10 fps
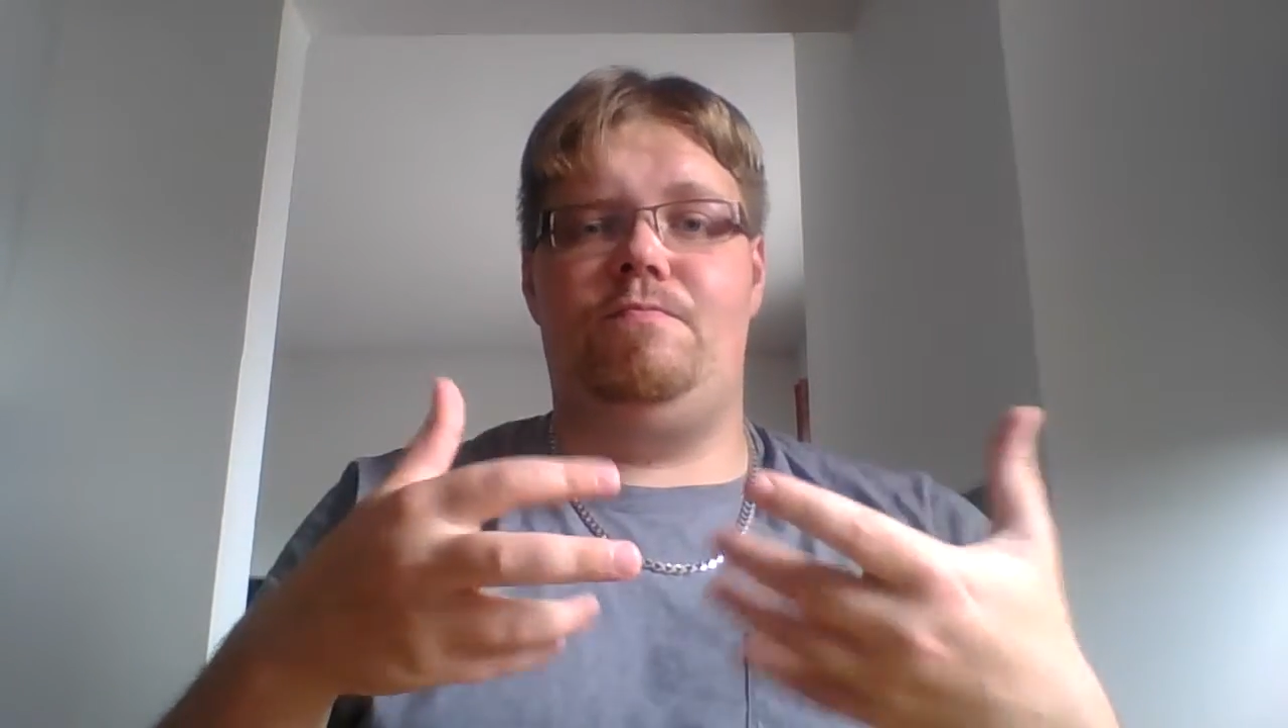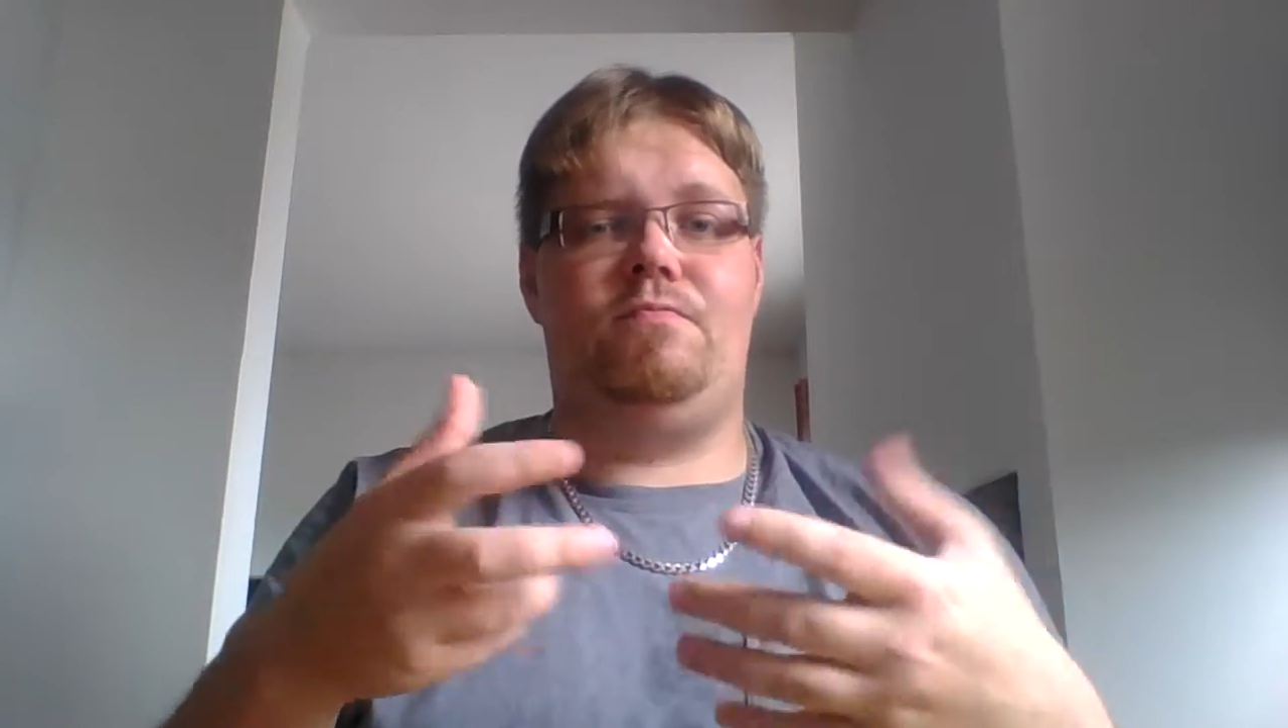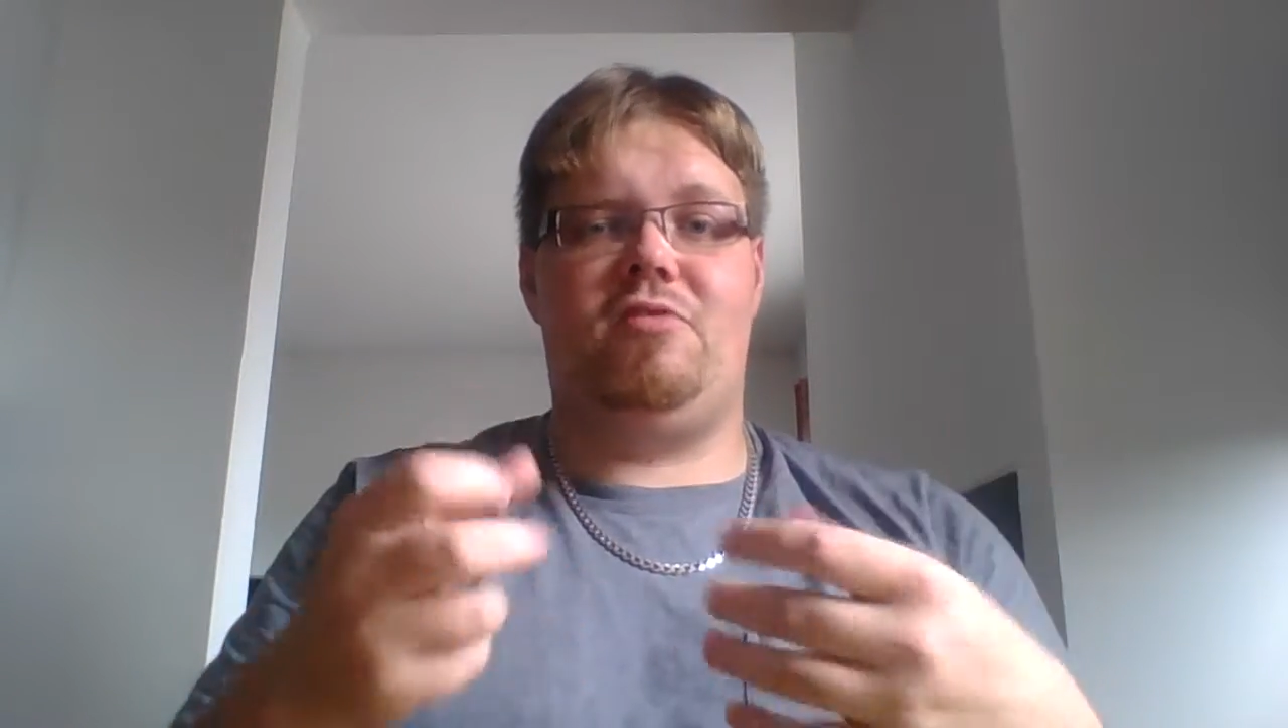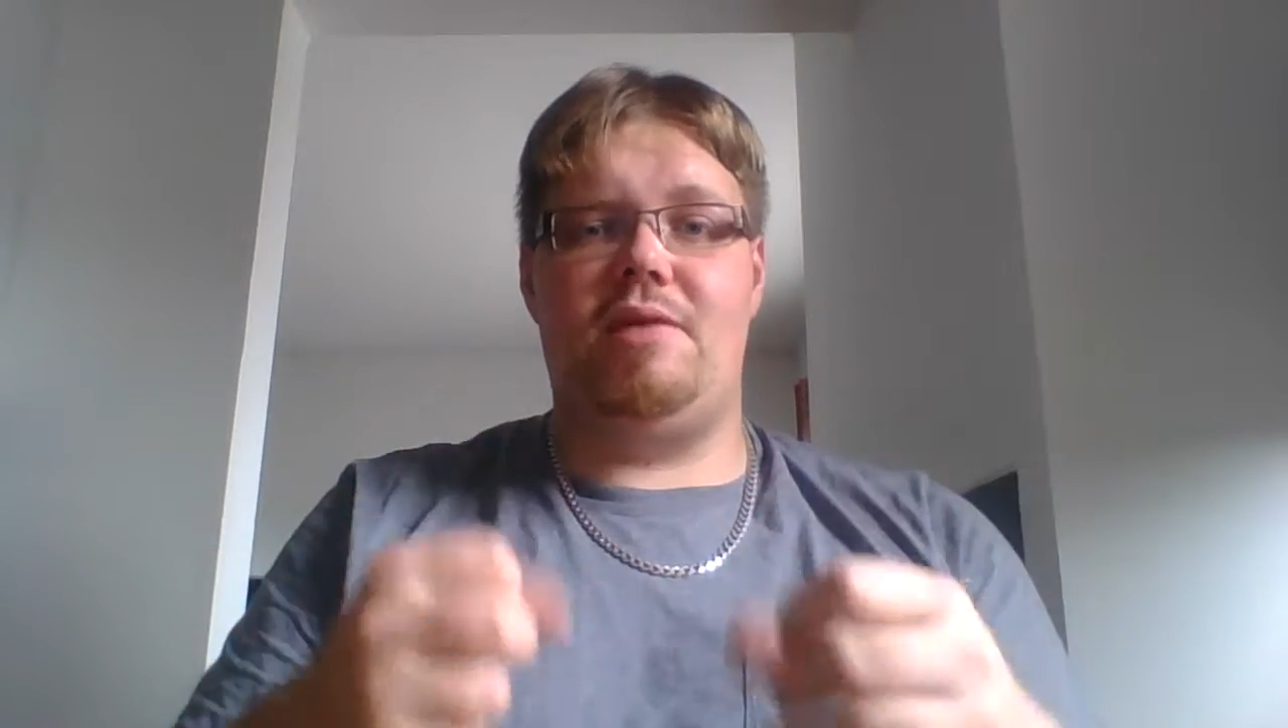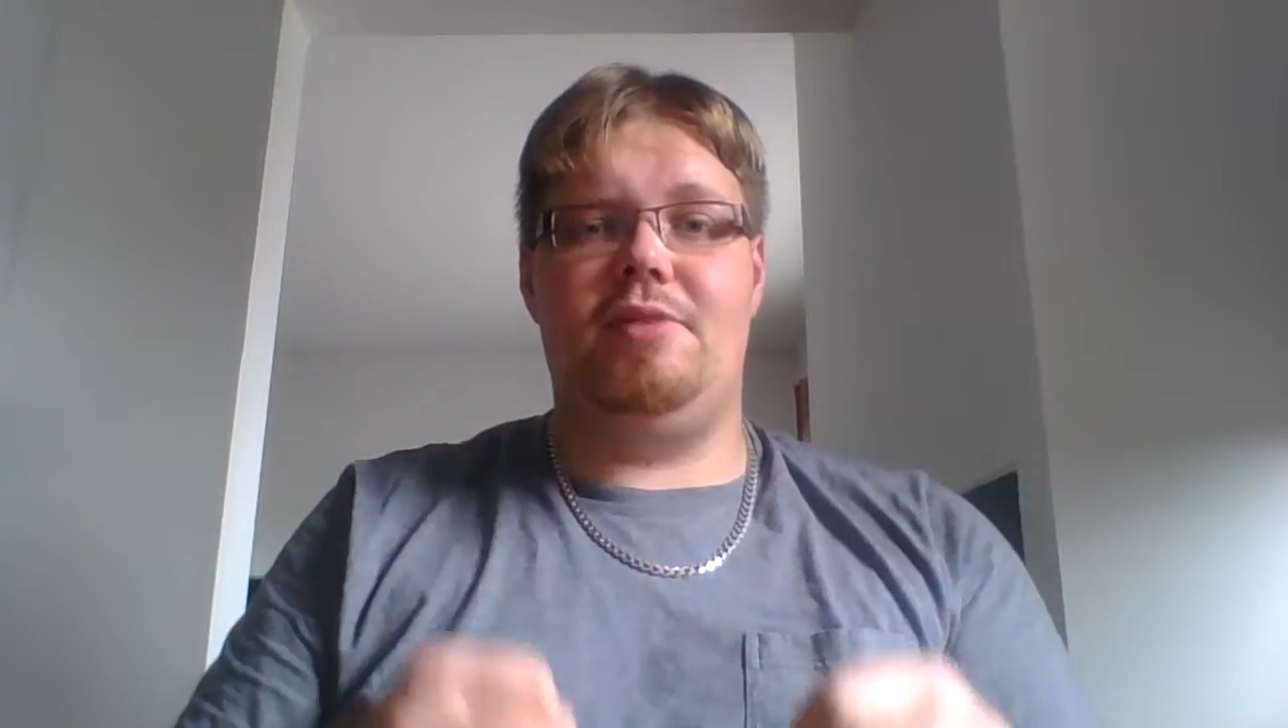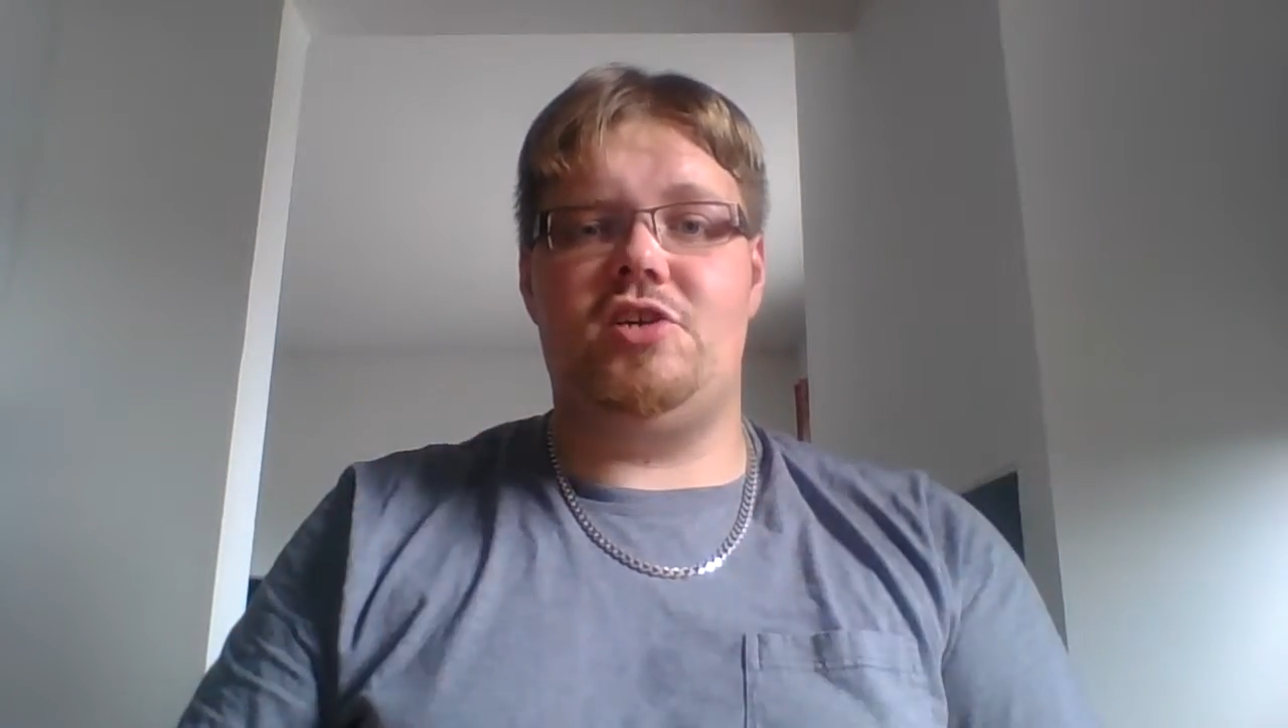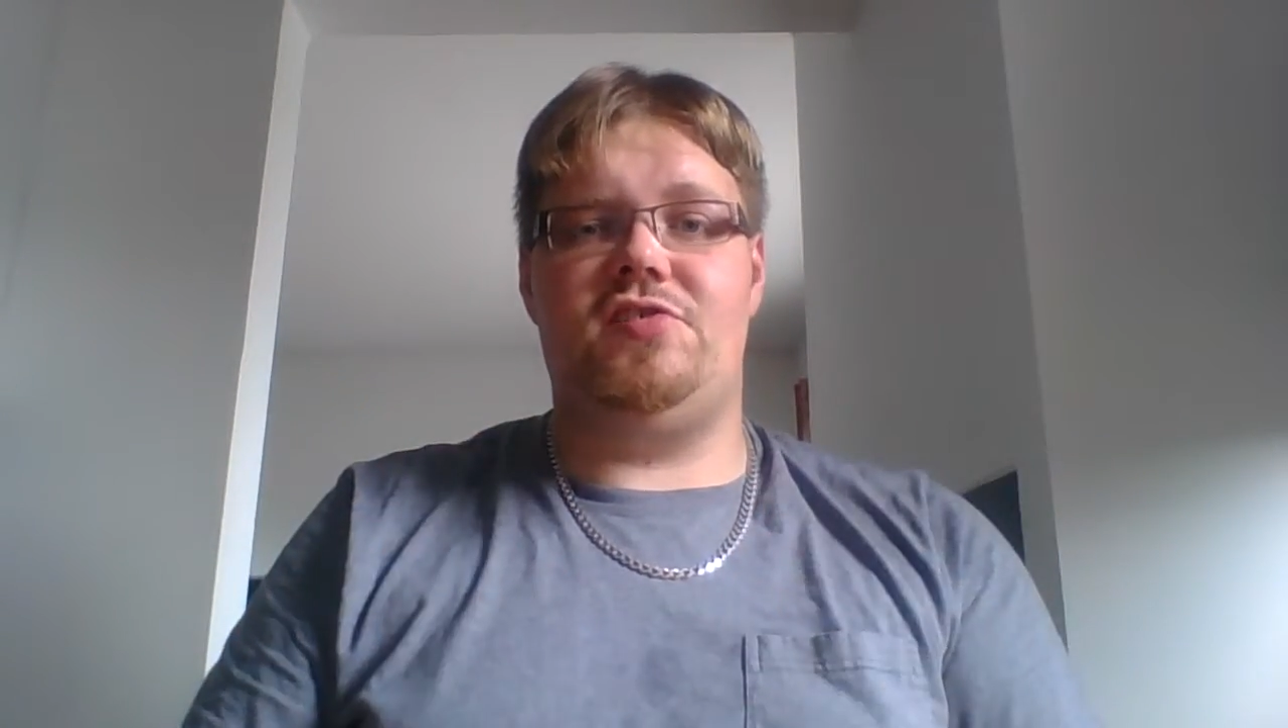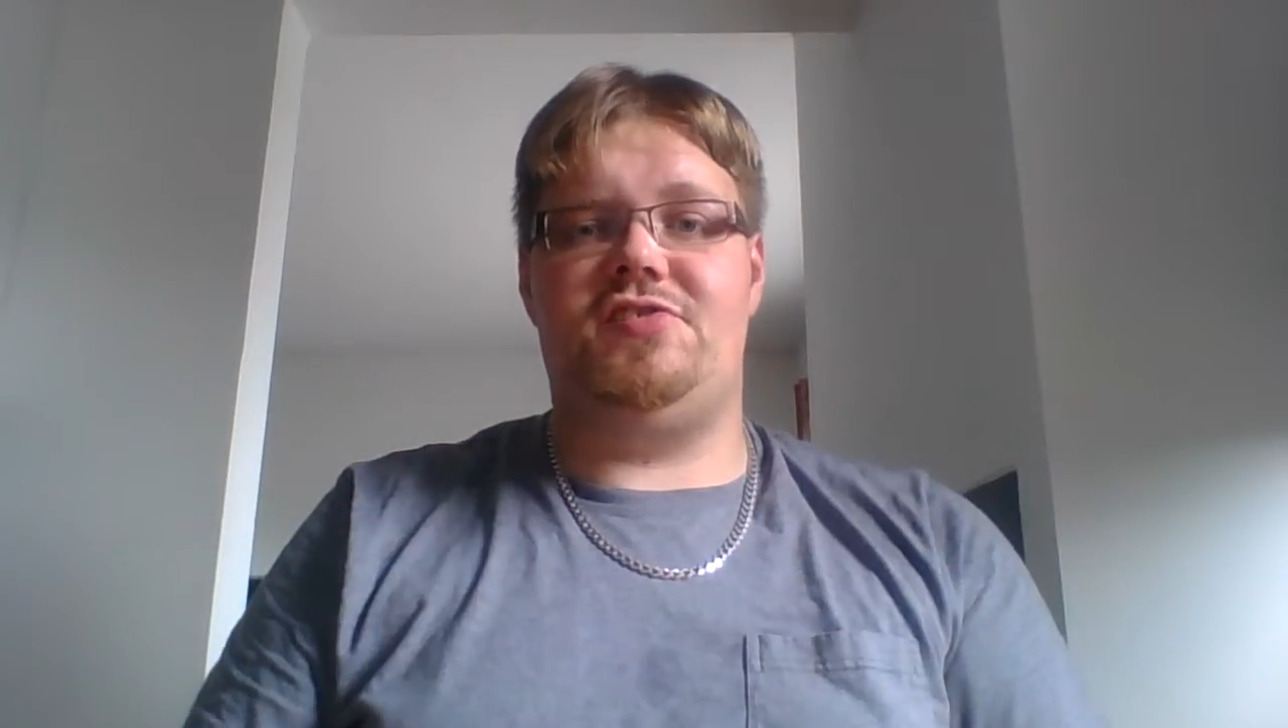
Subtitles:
pretty much the